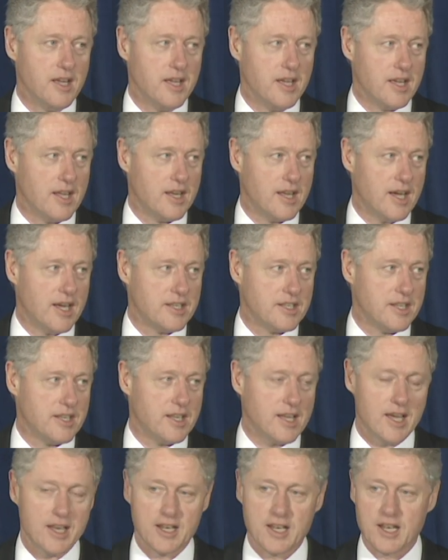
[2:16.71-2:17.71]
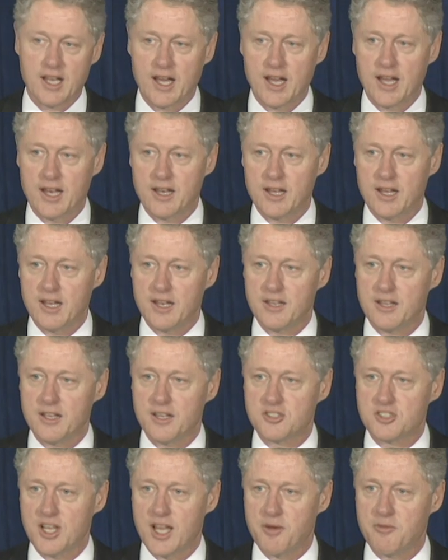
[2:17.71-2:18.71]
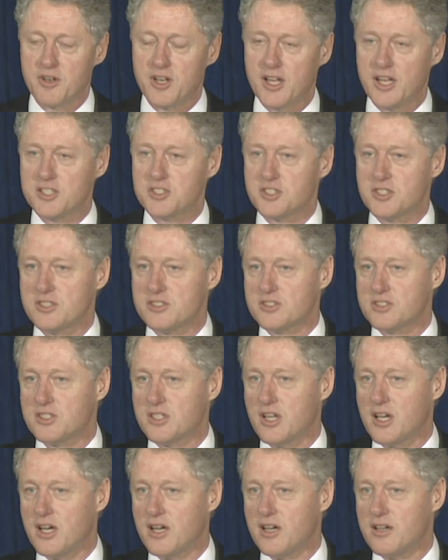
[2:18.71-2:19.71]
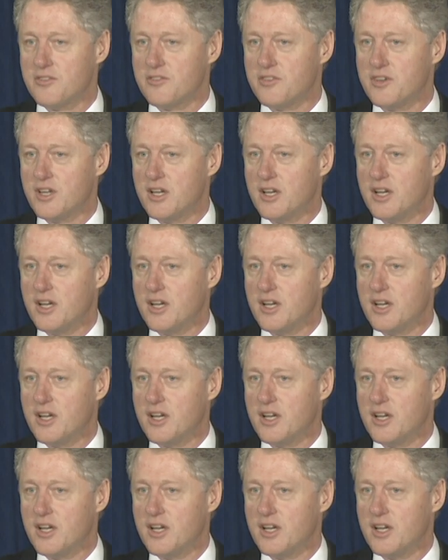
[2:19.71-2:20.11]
in 1999 in the examinations of